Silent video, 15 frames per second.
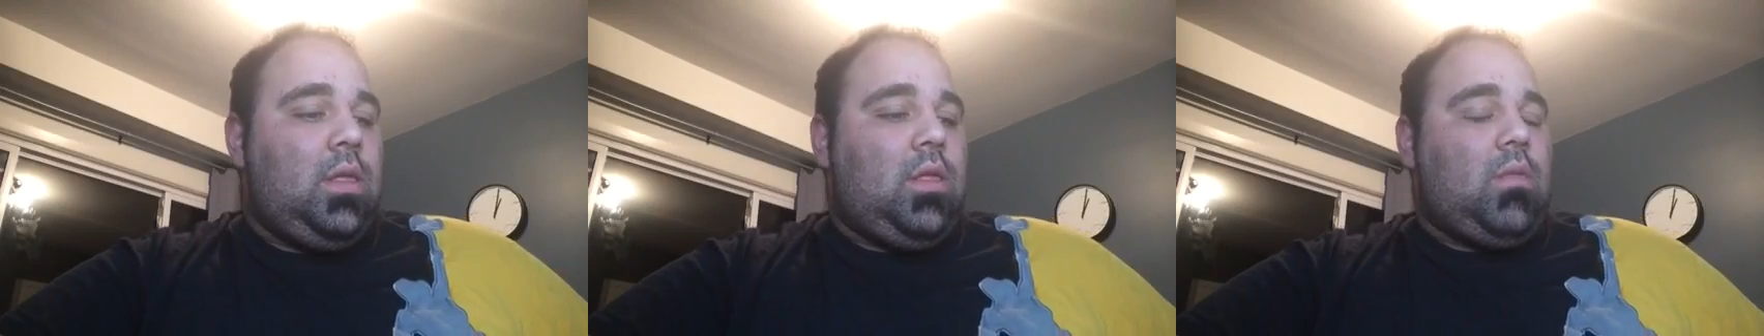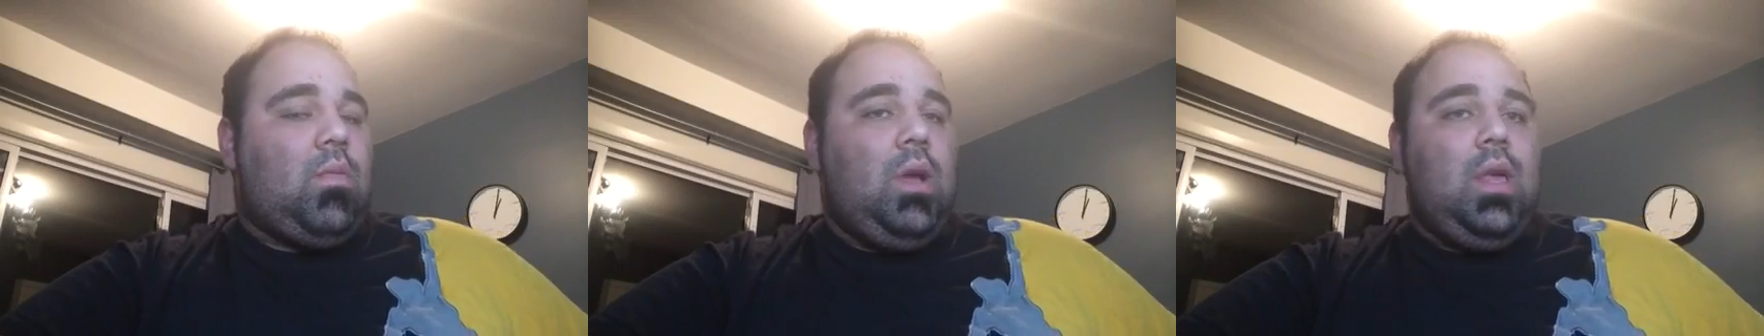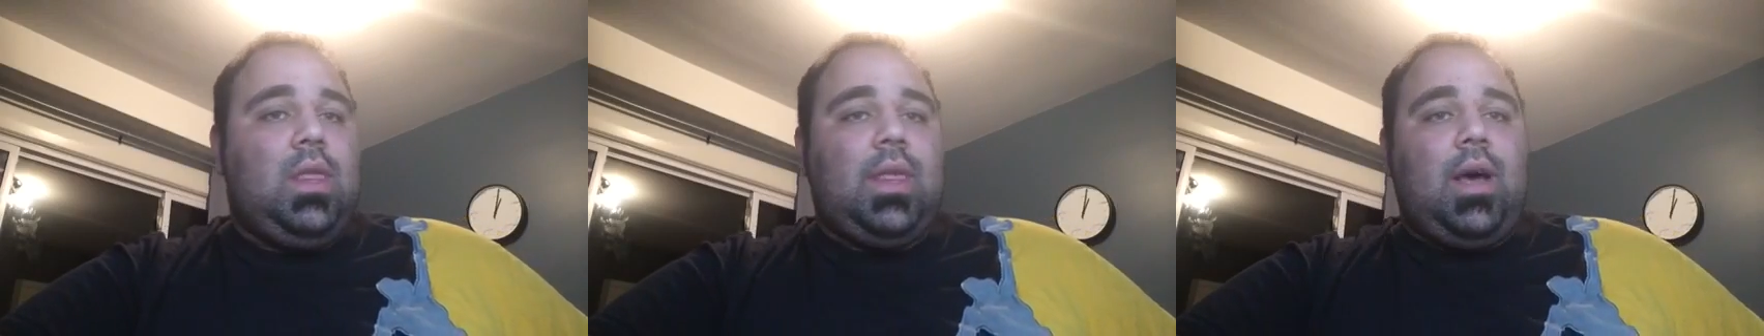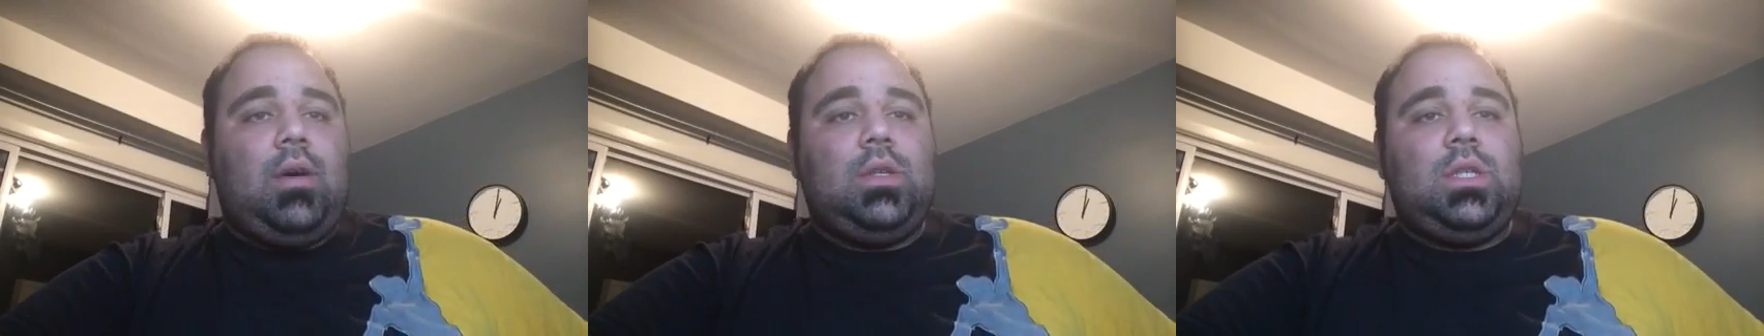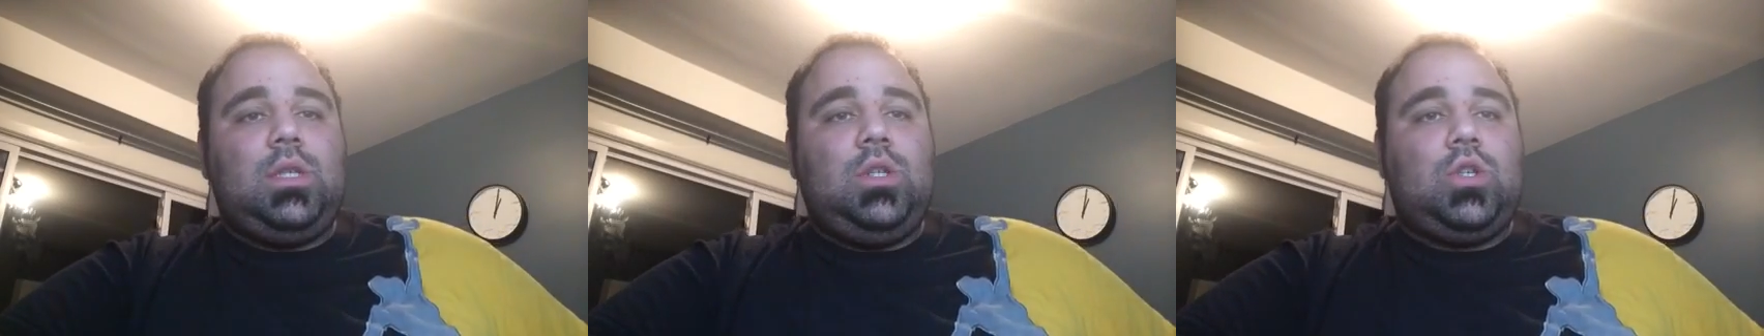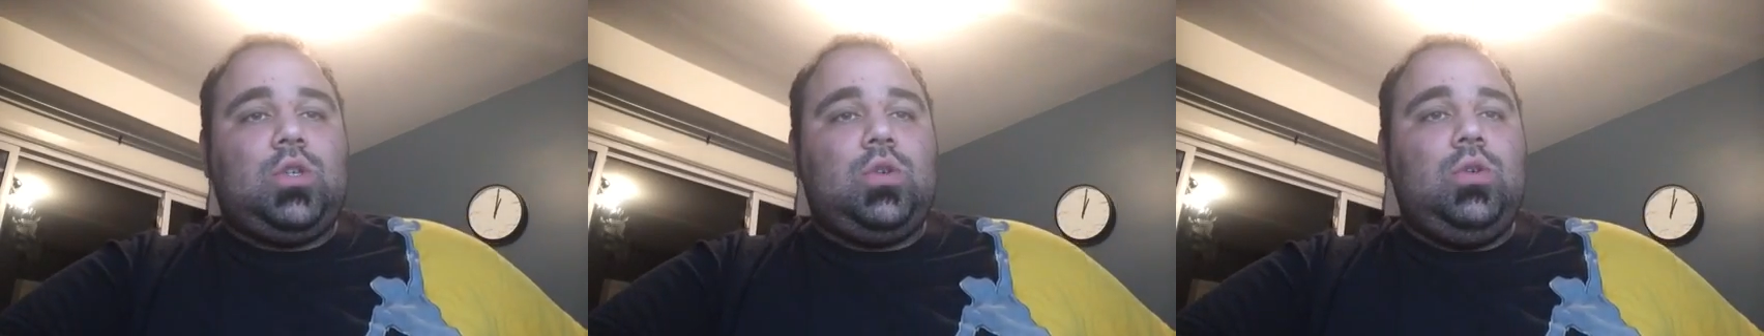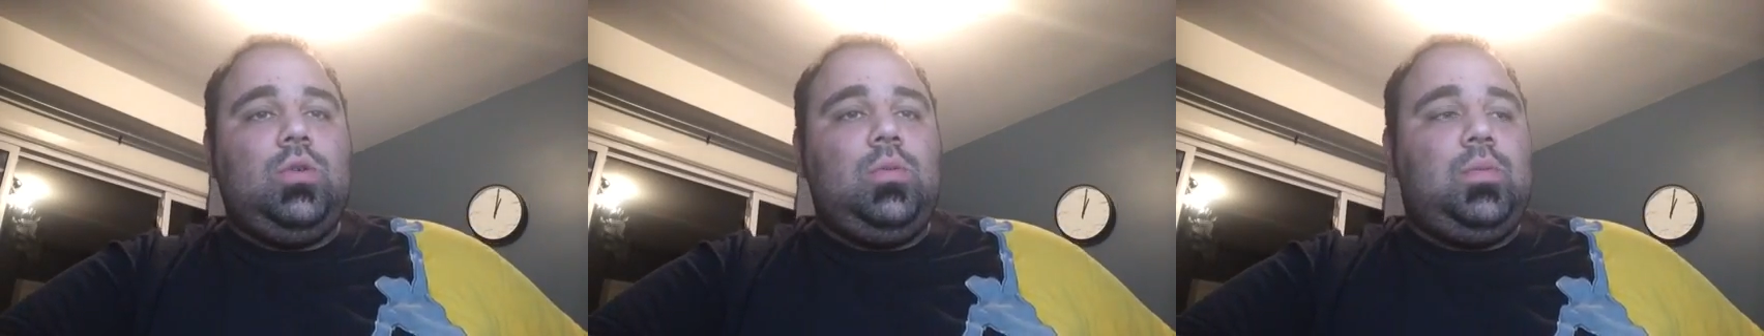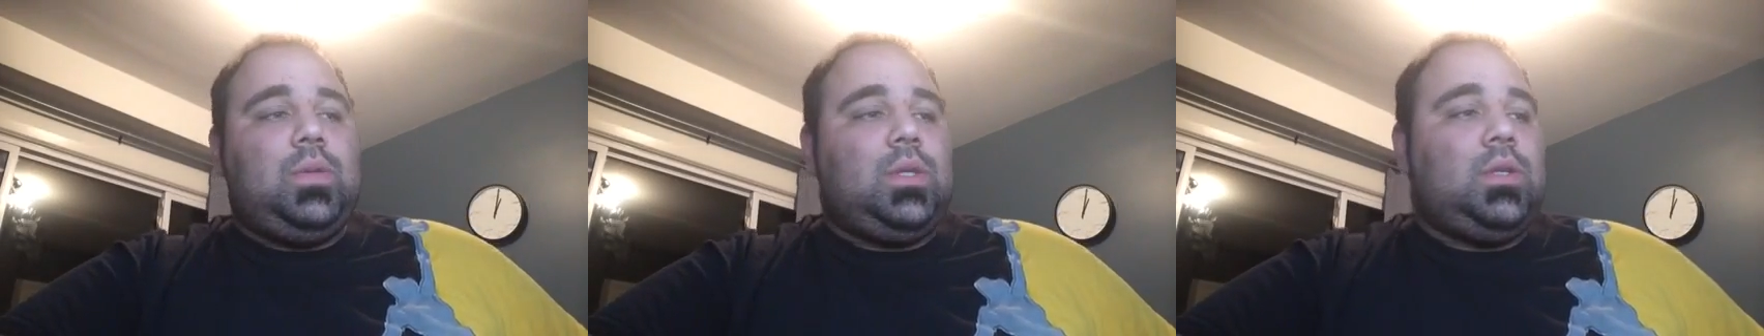3,000
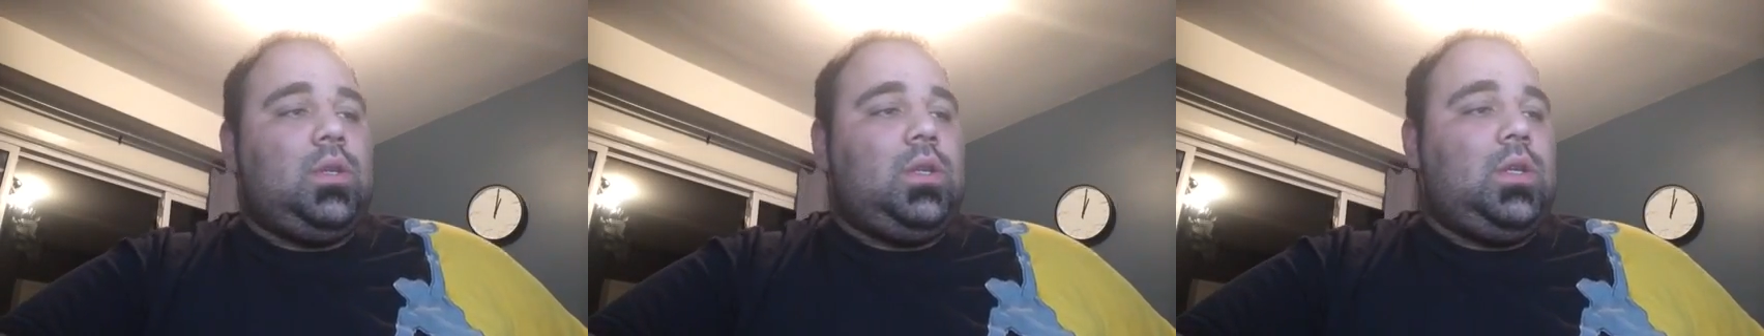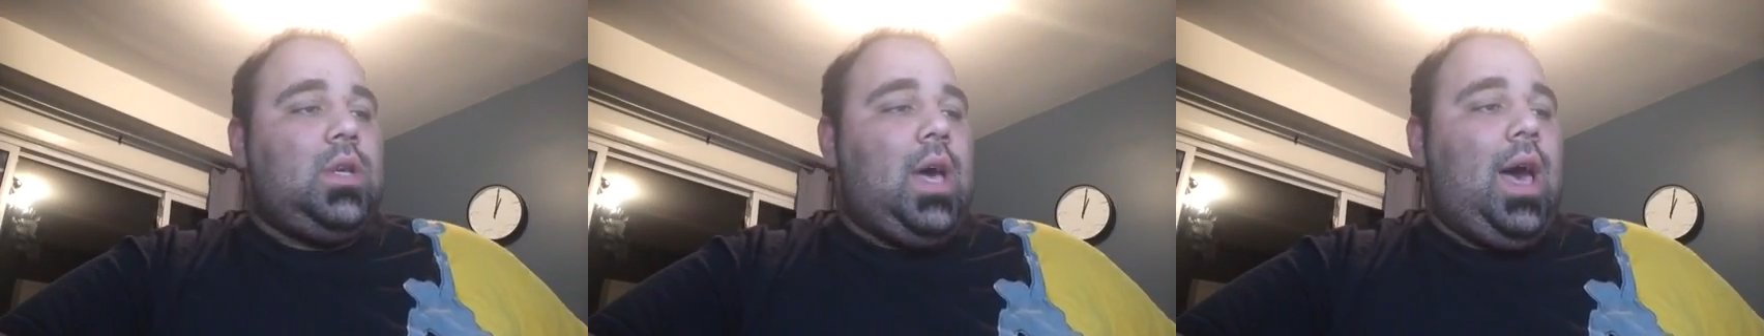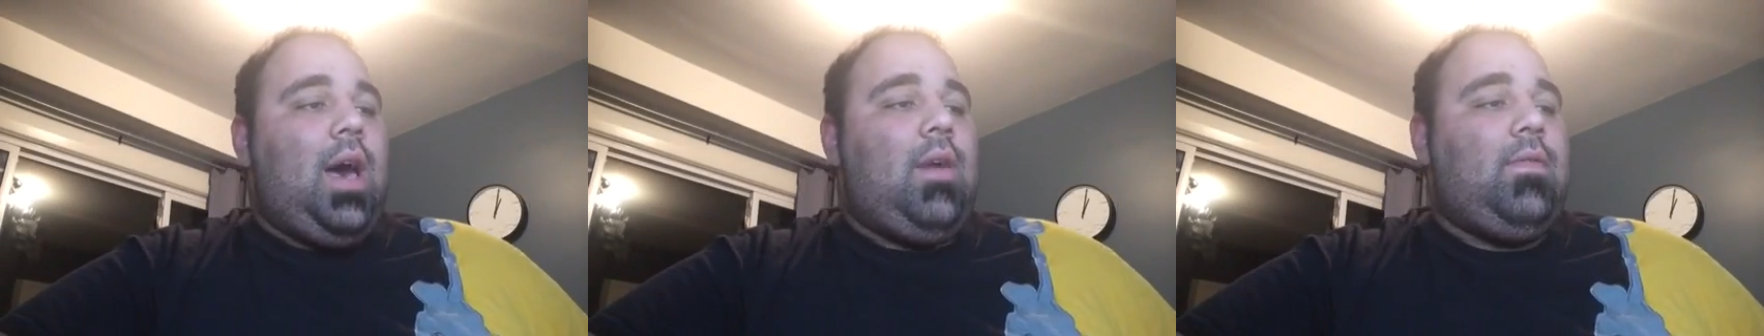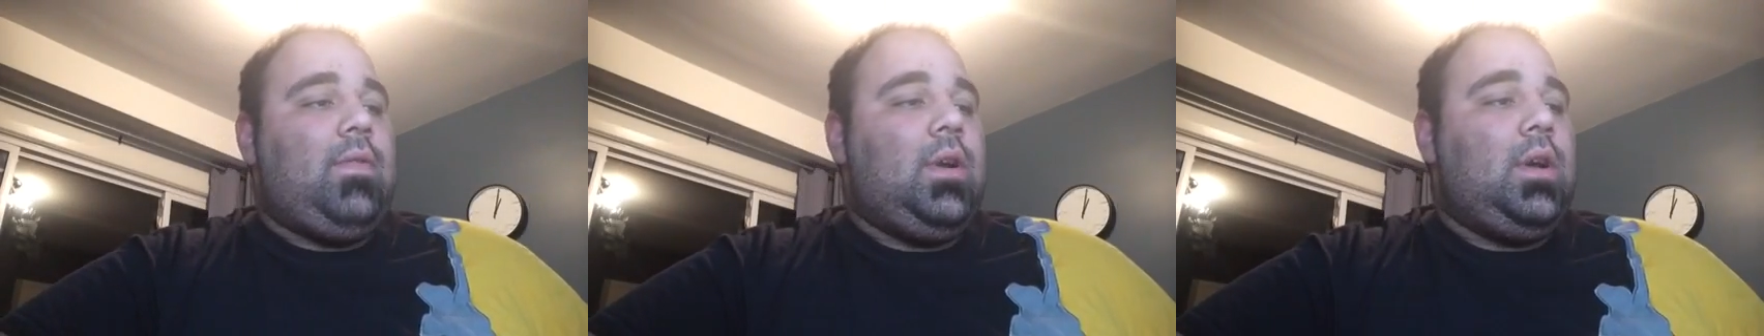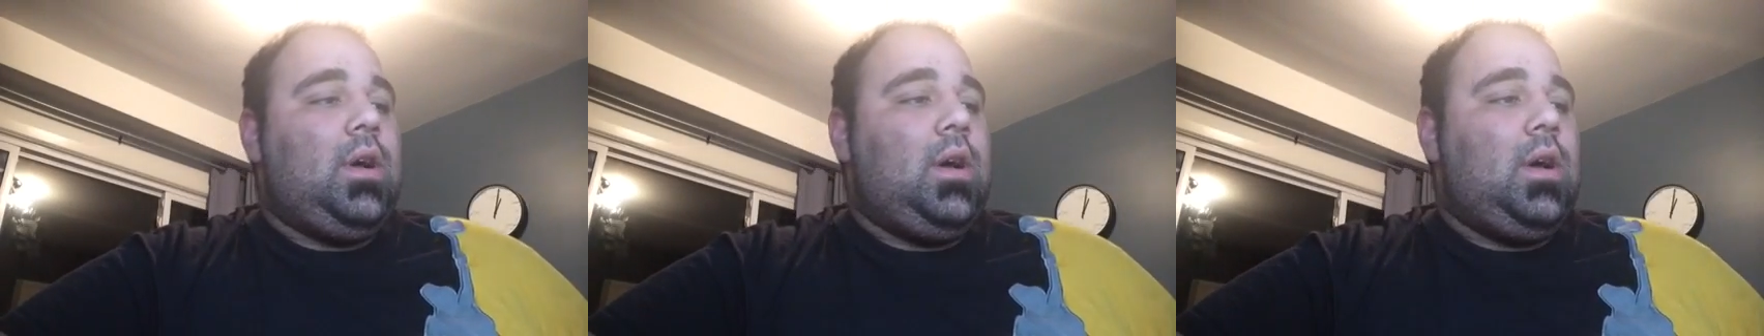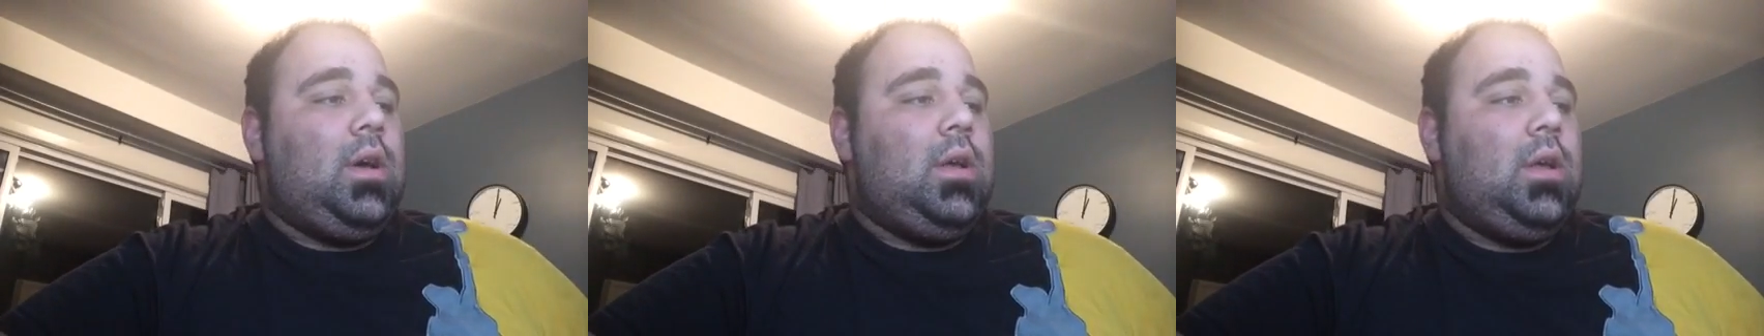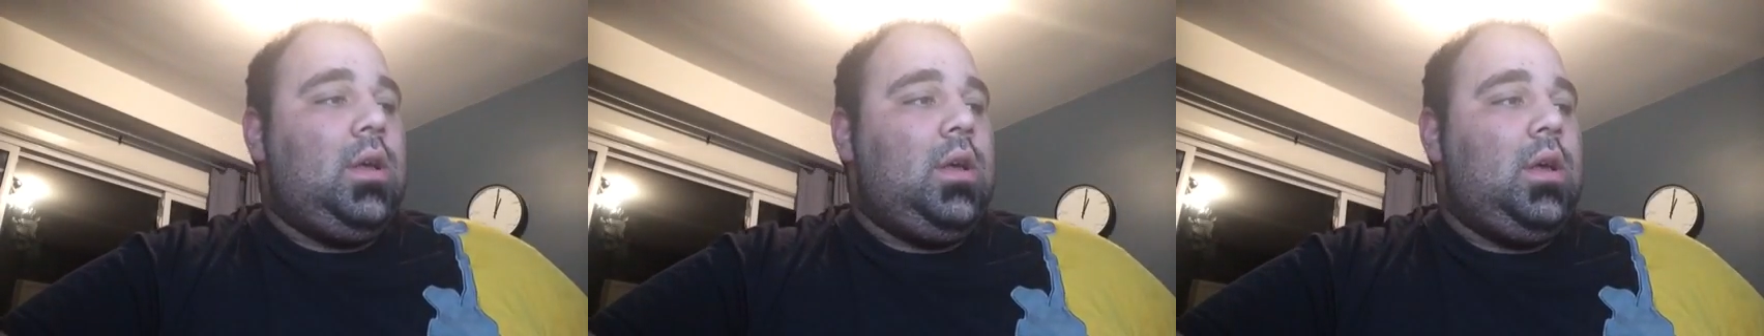troops to Africa